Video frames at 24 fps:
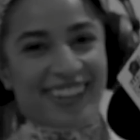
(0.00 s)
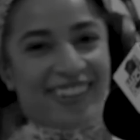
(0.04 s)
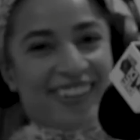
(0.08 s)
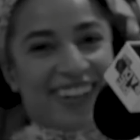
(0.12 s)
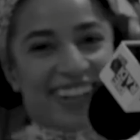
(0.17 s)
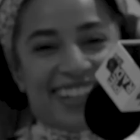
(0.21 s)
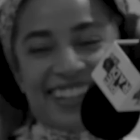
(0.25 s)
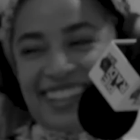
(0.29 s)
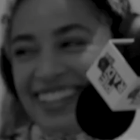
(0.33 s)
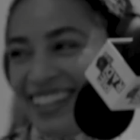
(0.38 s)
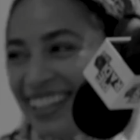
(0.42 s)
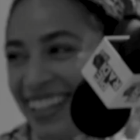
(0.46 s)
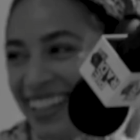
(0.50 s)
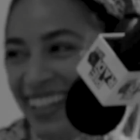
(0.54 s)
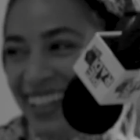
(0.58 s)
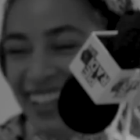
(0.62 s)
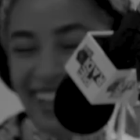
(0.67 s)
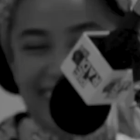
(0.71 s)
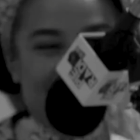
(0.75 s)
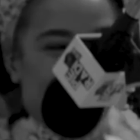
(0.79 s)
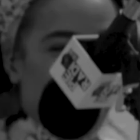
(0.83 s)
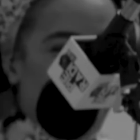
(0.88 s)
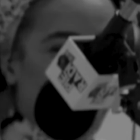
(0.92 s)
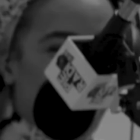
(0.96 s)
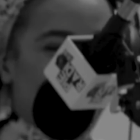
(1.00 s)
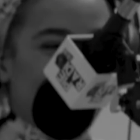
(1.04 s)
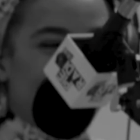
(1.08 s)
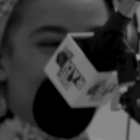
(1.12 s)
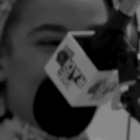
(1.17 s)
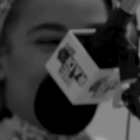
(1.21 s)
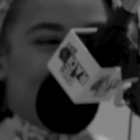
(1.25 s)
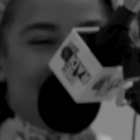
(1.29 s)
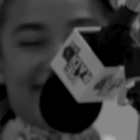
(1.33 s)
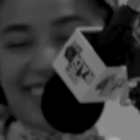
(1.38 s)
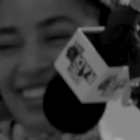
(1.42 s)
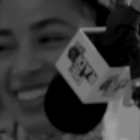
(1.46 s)

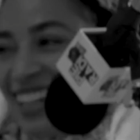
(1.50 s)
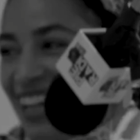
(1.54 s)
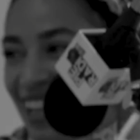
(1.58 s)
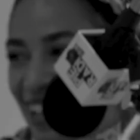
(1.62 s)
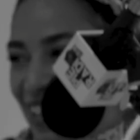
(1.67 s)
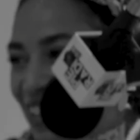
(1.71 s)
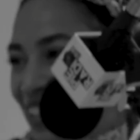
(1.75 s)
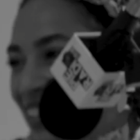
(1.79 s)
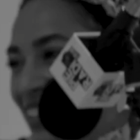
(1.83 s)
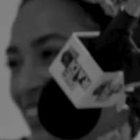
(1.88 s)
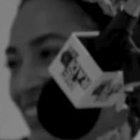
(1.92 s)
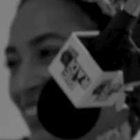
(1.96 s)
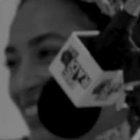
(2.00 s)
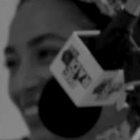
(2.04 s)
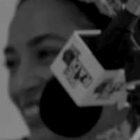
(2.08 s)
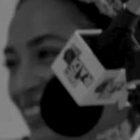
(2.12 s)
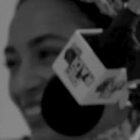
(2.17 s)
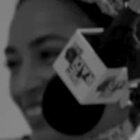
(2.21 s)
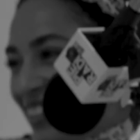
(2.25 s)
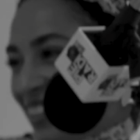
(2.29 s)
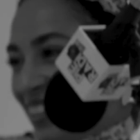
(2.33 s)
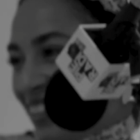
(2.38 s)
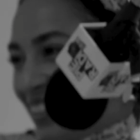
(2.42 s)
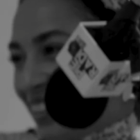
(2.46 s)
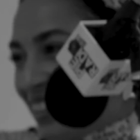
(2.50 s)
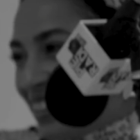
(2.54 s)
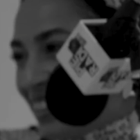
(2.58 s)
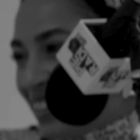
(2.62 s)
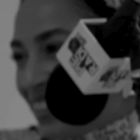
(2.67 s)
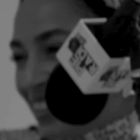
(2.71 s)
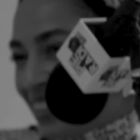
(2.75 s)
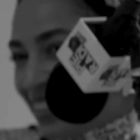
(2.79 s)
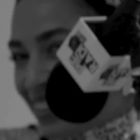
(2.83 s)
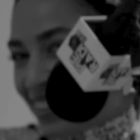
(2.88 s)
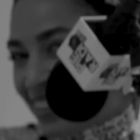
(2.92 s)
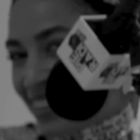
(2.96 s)

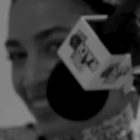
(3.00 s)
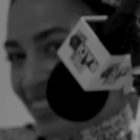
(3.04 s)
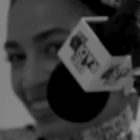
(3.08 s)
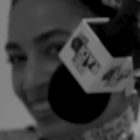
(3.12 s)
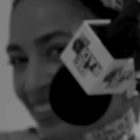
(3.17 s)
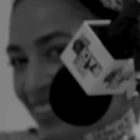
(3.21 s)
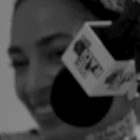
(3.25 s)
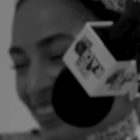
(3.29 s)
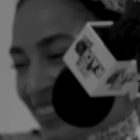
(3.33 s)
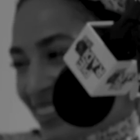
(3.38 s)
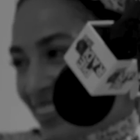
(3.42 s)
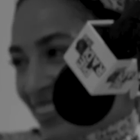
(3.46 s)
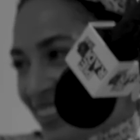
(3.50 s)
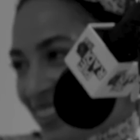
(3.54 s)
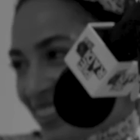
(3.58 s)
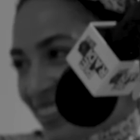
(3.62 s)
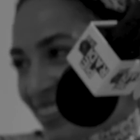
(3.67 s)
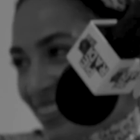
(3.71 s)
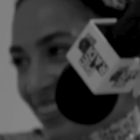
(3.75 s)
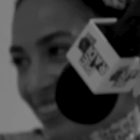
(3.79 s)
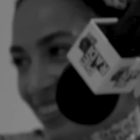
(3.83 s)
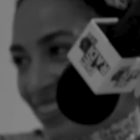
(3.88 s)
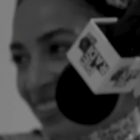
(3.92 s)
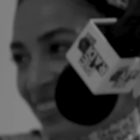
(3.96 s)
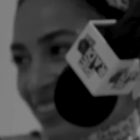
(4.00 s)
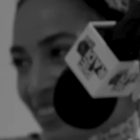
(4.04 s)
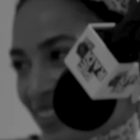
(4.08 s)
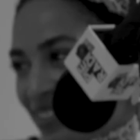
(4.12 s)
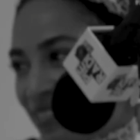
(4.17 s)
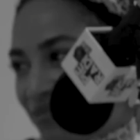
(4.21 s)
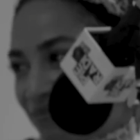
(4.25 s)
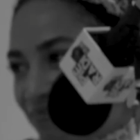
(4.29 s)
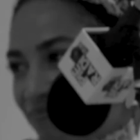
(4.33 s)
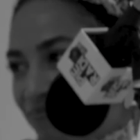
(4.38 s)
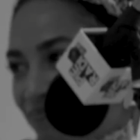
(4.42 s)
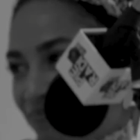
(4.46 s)

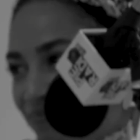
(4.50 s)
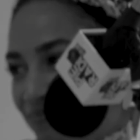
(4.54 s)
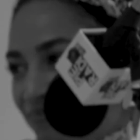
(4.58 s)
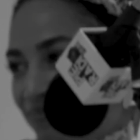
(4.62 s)
This person isn't speaking.